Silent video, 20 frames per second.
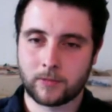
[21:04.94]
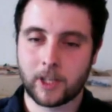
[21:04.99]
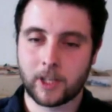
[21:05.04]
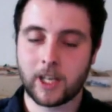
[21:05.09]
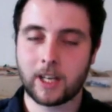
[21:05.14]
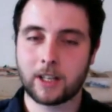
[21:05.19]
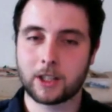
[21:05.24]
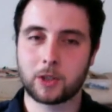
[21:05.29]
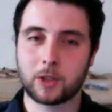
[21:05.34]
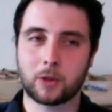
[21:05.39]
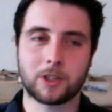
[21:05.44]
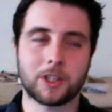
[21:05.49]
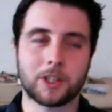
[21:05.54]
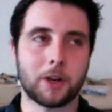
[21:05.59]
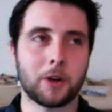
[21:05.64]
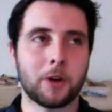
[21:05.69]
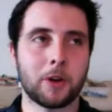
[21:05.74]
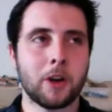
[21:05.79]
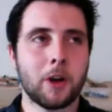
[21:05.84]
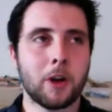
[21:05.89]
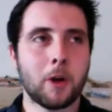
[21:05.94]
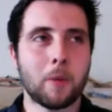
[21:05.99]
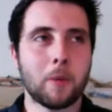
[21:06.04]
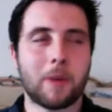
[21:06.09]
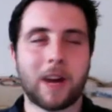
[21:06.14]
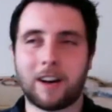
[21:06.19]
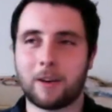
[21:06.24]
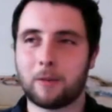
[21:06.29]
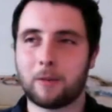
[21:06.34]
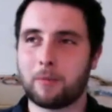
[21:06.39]
Yeah, sure. So
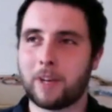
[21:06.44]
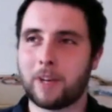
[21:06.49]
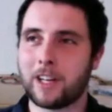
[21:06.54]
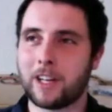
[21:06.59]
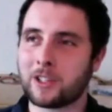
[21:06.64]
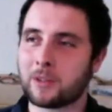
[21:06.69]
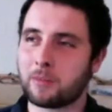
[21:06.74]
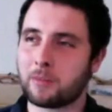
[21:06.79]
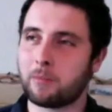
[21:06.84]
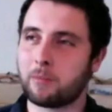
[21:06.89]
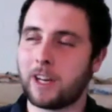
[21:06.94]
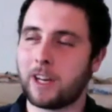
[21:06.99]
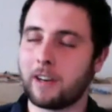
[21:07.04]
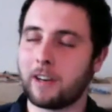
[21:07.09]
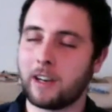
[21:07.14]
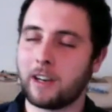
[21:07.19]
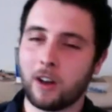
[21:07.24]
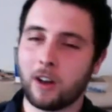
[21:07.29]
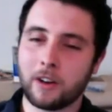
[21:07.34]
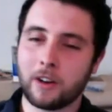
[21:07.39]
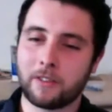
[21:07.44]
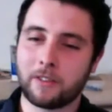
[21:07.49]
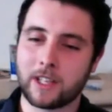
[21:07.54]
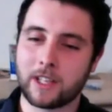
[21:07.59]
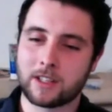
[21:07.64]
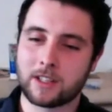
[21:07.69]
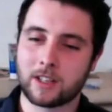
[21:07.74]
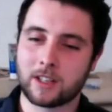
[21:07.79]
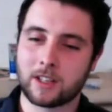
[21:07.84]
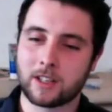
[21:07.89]
bat battery life
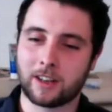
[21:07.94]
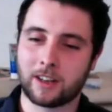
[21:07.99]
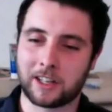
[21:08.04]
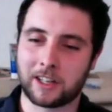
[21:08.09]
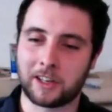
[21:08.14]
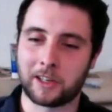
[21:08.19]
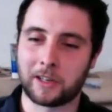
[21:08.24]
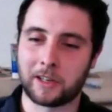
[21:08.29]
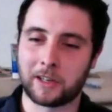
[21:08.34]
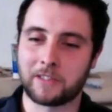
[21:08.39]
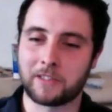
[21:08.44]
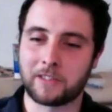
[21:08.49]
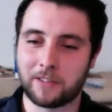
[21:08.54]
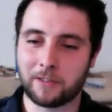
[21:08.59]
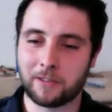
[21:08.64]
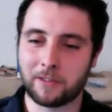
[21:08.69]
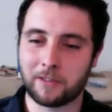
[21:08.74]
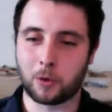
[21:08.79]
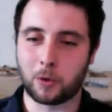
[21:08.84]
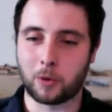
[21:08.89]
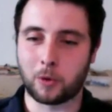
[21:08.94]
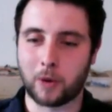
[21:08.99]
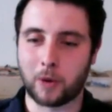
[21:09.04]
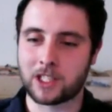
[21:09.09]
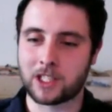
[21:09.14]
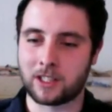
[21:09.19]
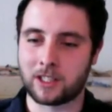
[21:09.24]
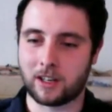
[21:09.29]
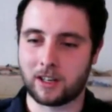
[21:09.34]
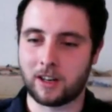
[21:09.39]
is a kind of difficult
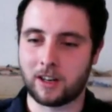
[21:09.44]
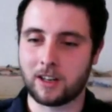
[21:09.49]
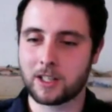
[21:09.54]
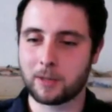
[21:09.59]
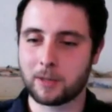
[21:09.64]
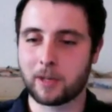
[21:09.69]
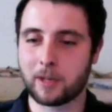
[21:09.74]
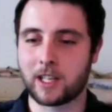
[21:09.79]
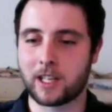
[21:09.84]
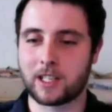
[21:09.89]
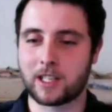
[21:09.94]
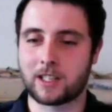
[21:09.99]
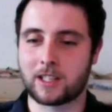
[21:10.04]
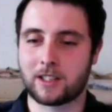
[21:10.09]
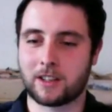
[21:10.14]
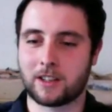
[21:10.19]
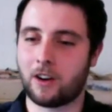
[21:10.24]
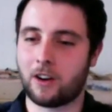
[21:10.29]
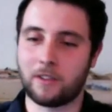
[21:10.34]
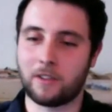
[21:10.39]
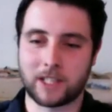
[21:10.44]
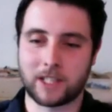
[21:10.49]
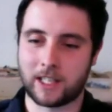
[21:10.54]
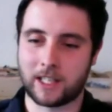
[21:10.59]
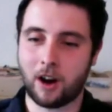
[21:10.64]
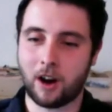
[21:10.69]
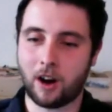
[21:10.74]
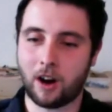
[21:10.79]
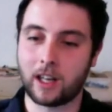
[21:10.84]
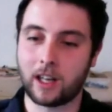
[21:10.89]
question to answer because it's obviously
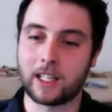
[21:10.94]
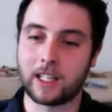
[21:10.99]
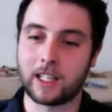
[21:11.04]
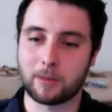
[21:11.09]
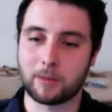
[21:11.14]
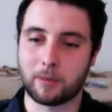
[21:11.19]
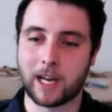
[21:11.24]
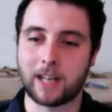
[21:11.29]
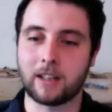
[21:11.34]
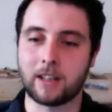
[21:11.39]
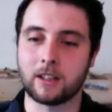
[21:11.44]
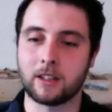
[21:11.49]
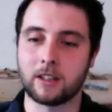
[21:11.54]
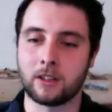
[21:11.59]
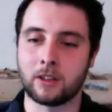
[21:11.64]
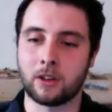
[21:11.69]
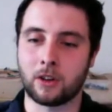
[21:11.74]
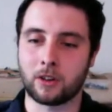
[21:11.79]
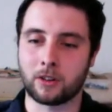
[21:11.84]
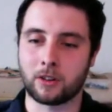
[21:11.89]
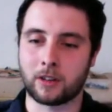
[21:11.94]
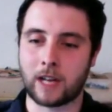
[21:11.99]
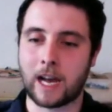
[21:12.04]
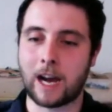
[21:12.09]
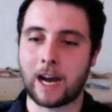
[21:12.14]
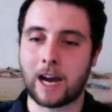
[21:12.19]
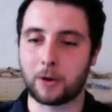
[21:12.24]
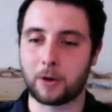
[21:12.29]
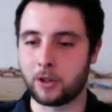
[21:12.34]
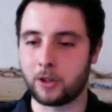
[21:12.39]
highly dependent on
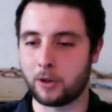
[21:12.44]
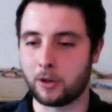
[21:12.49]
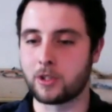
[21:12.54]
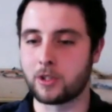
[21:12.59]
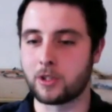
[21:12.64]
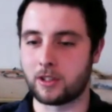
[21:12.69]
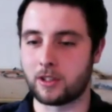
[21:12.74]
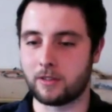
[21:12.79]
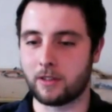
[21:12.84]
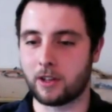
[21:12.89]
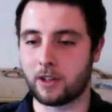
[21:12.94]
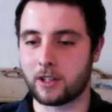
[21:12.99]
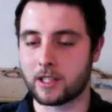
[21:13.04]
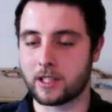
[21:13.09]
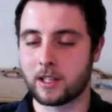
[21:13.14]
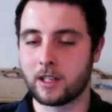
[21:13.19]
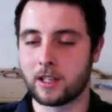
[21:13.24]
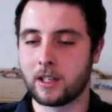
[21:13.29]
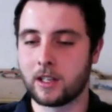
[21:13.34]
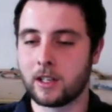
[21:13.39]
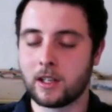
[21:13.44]
how you use the device. Right.